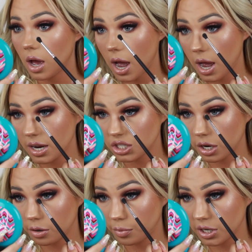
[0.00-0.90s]

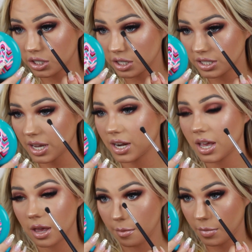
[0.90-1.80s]
eyeshadow brushes and
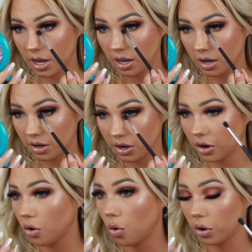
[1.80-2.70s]
hit my
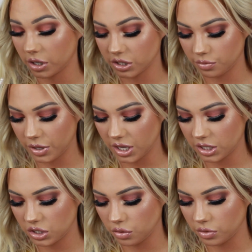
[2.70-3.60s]
inner corners with it too,